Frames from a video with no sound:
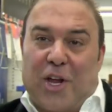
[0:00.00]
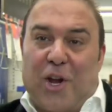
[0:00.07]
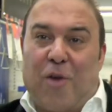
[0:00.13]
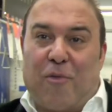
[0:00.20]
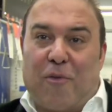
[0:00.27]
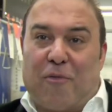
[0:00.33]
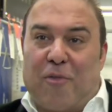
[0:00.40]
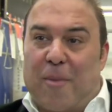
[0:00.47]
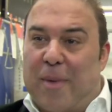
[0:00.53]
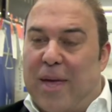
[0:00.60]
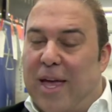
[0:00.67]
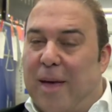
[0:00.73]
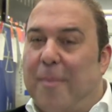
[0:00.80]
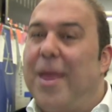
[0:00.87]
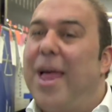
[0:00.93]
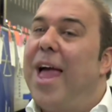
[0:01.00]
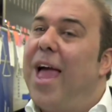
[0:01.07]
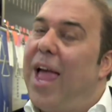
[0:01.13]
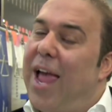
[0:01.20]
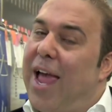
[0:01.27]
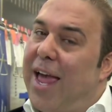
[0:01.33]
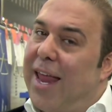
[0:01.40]
it over from him,
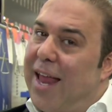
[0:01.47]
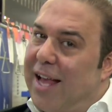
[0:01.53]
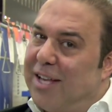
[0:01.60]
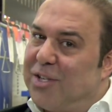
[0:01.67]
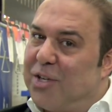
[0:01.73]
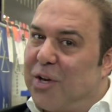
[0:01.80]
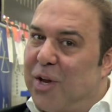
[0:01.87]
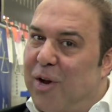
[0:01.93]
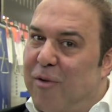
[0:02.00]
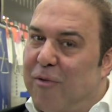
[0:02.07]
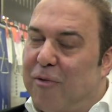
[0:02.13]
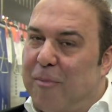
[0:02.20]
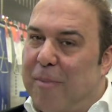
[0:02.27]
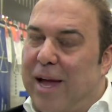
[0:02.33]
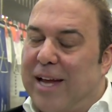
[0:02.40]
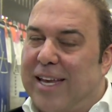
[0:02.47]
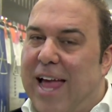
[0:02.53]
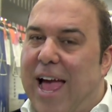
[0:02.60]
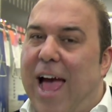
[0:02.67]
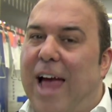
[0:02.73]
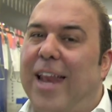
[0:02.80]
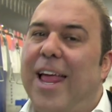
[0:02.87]
and I took it over from my
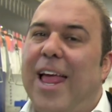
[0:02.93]
dad.